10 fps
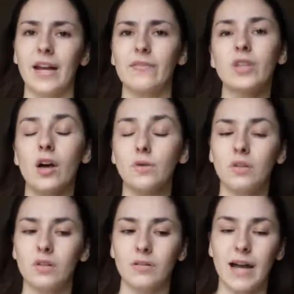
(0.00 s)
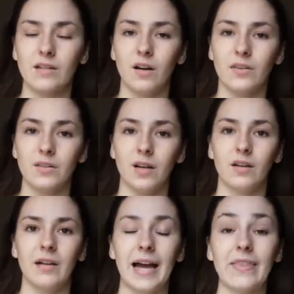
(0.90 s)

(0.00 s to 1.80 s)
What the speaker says: and I've circled the correct answer,